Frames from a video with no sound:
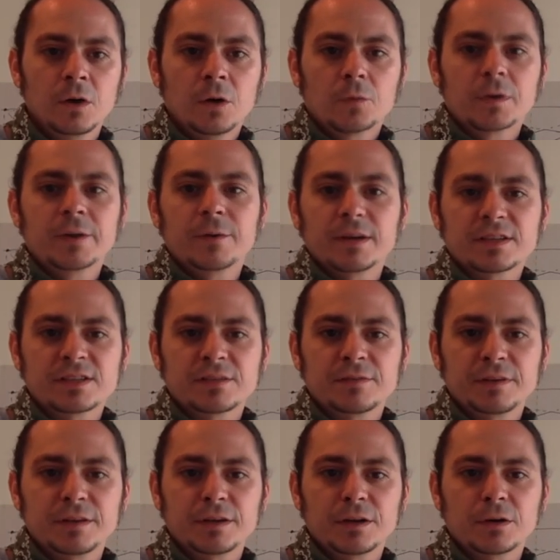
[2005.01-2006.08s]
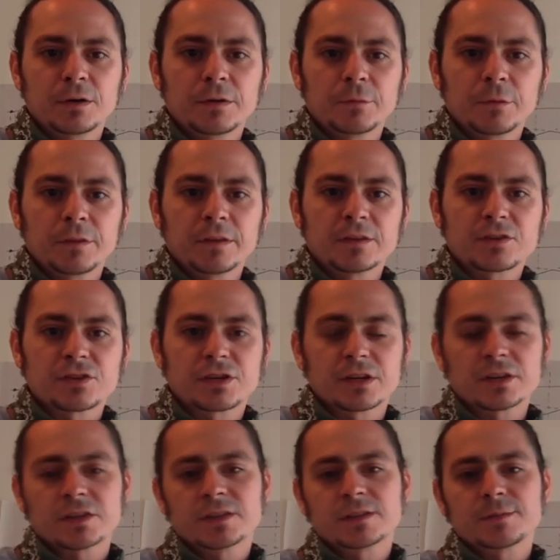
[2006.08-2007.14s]
rewatch the video, and with the
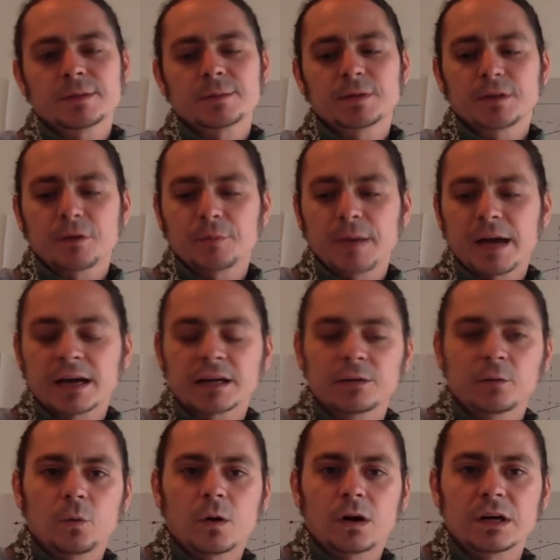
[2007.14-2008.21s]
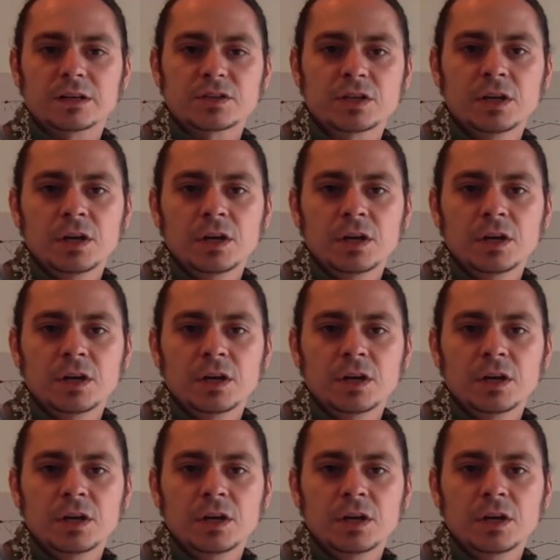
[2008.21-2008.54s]
instructions, maybe go back and watch